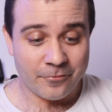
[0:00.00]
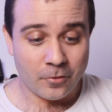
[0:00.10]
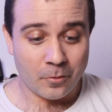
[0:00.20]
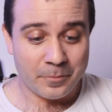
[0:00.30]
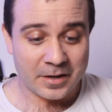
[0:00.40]
with
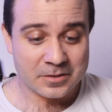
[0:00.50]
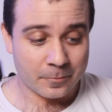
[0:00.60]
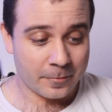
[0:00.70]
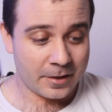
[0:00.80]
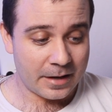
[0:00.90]
full
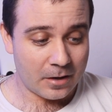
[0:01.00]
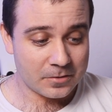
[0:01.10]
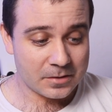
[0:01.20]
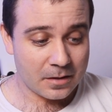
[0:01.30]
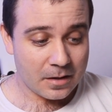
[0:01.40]
pixel
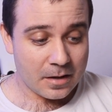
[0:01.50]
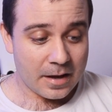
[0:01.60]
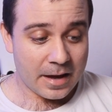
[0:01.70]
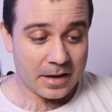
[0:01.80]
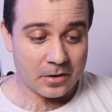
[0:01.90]
readout
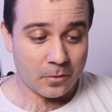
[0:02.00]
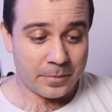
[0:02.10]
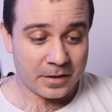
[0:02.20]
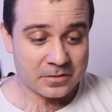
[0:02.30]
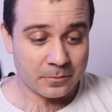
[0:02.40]
and
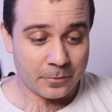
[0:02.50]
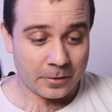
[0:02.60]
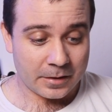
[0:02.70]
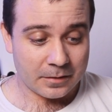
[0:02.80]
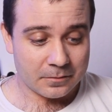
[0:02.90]
no pixel
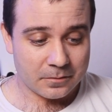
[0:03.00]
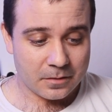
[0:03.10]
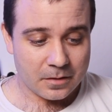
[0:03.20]
burning.